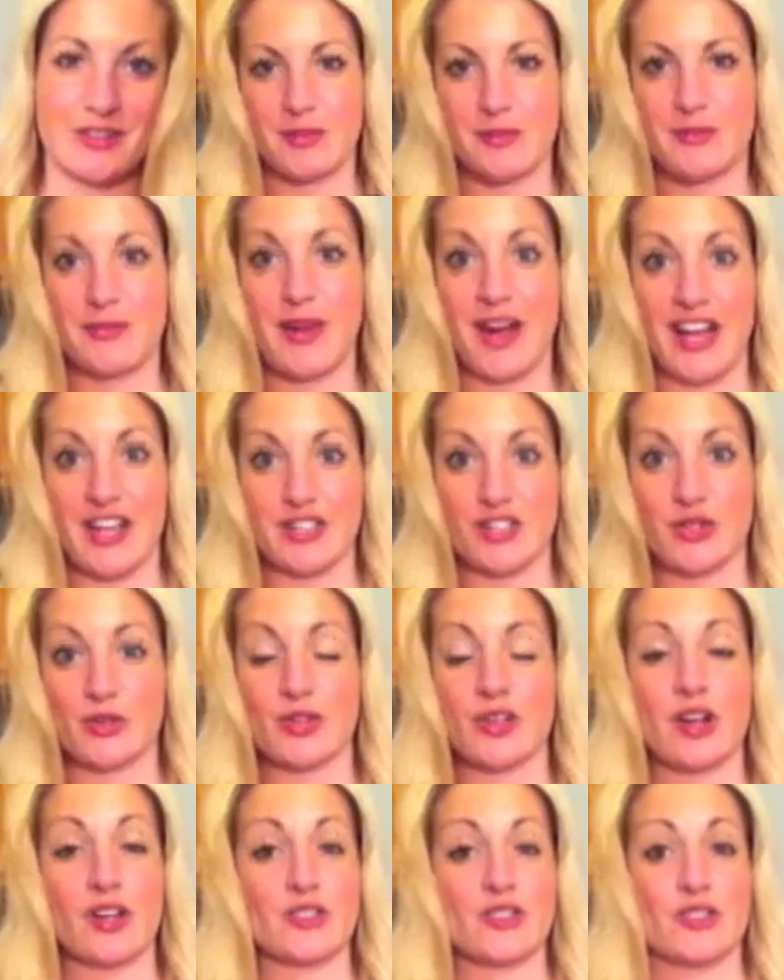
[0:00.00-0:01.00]
But you
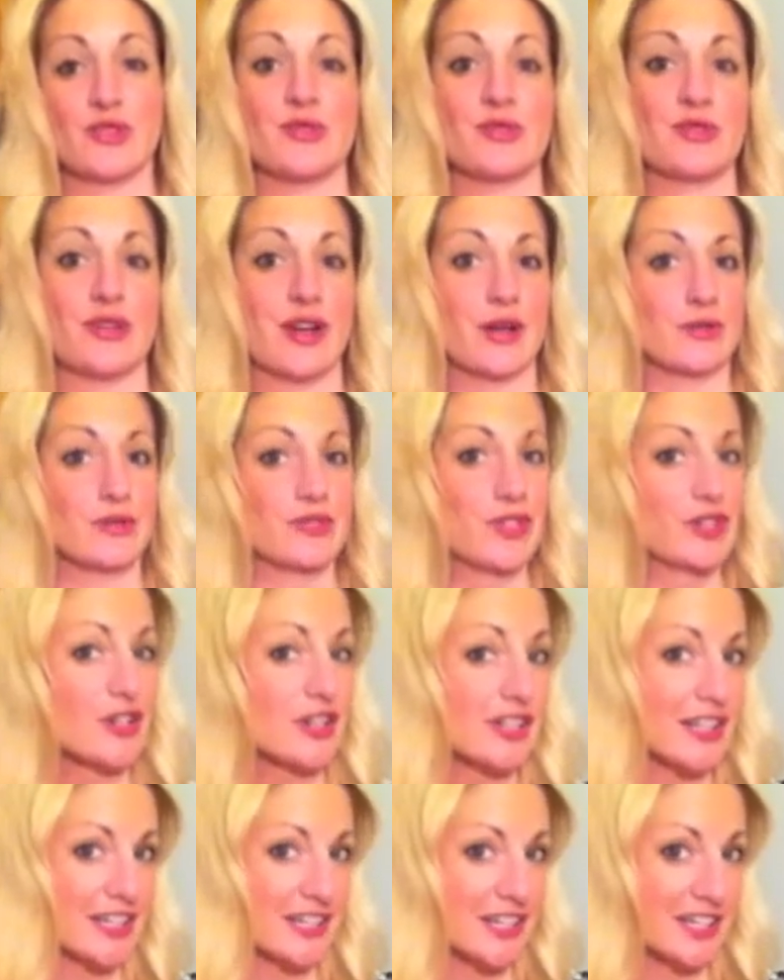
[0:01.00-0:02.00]
can also use ground
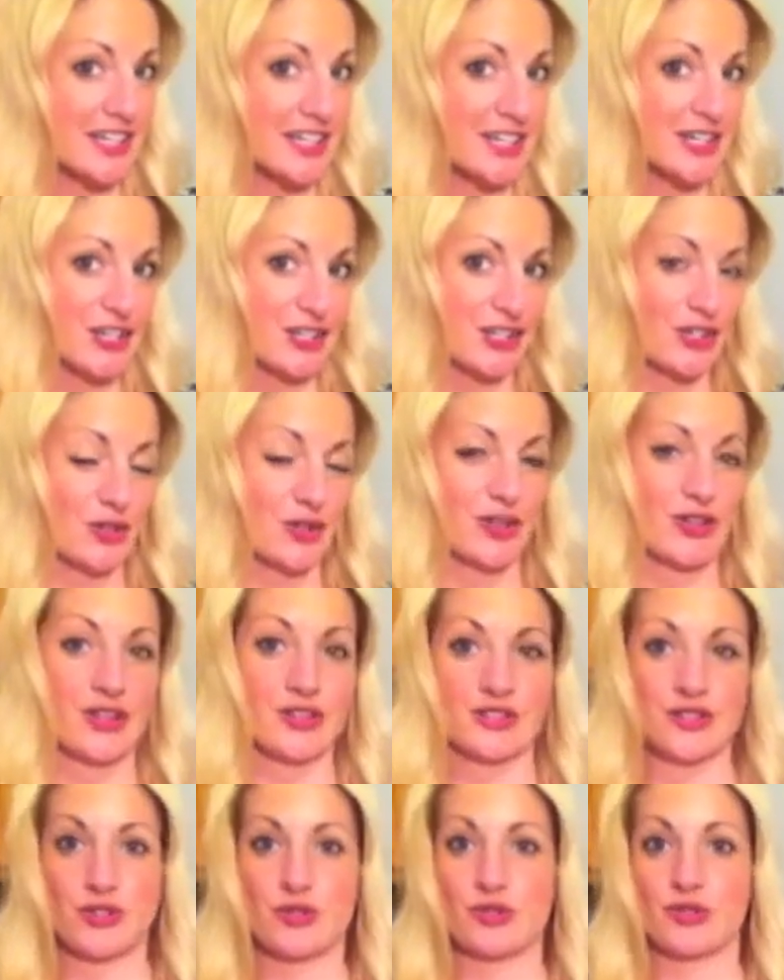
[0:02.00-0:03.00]
turkey, you can
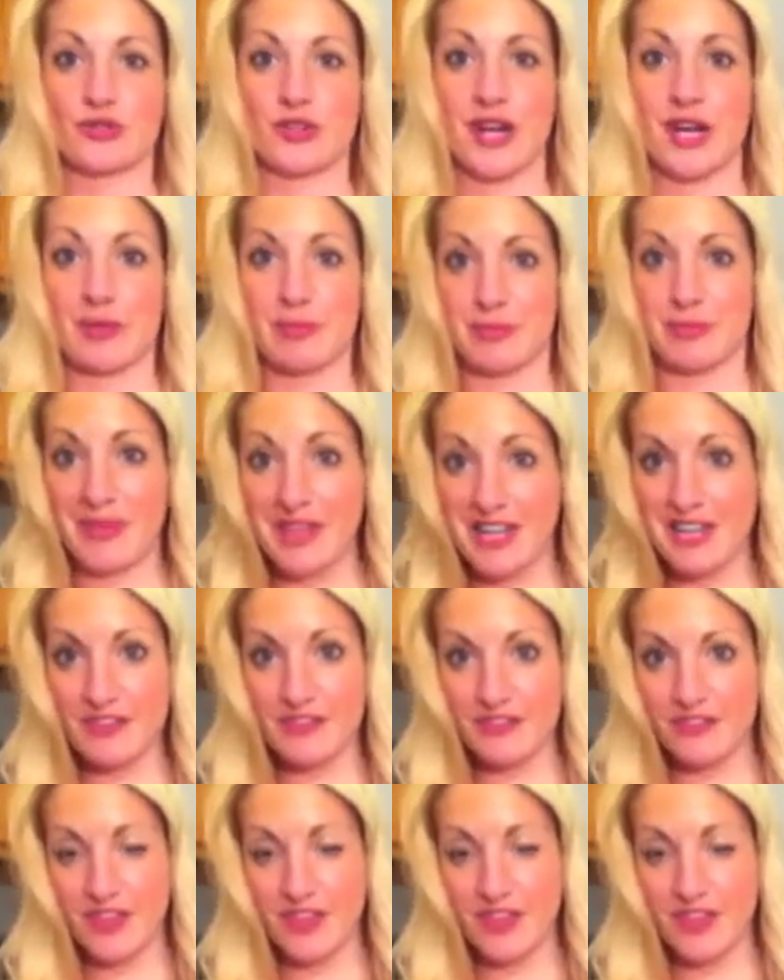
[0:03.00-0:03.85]
also use ground beef.